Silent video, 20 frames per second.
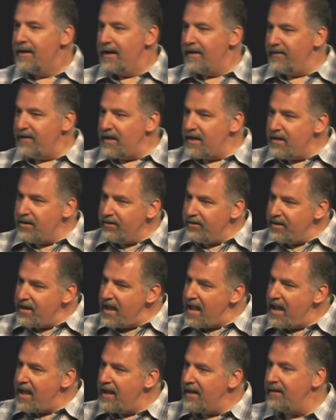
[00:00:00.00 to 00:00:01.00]
and the
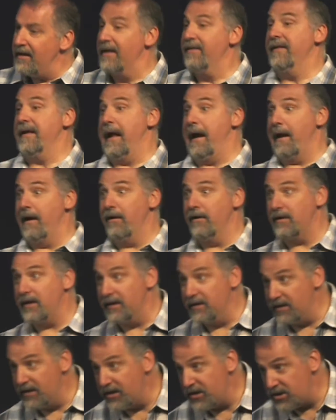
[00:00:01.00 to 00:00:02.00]
internet and the air
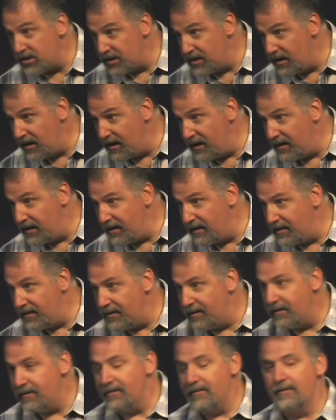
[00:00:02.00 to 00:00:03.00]

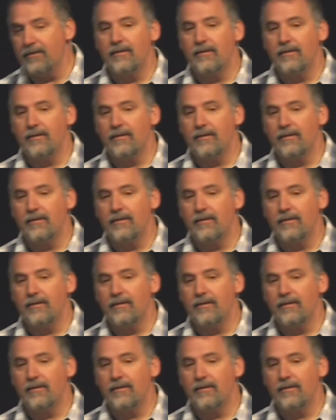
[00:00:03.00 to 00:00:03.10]
conditioning,